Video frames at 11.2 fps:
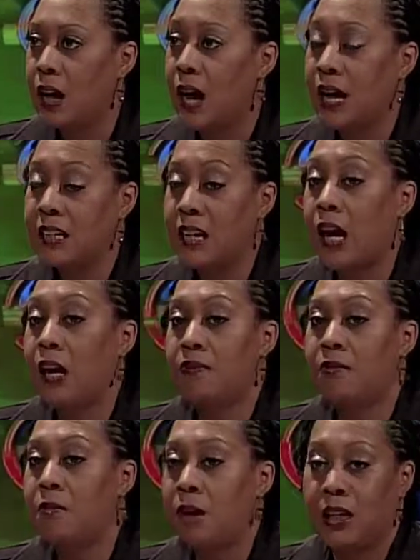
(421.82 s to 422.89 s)
and
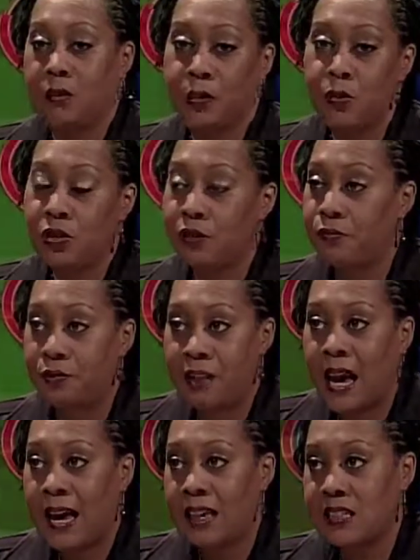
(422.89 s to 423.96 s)
gave my abuser
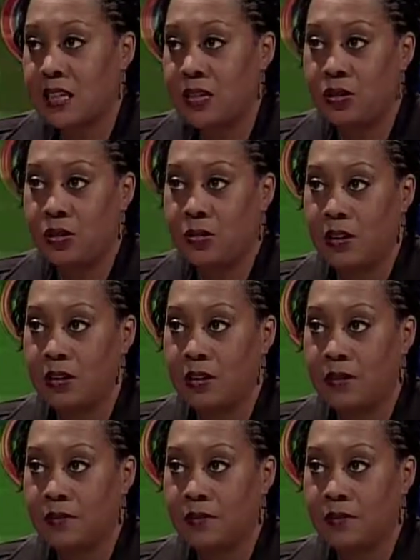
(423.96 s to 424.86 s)
free access to us.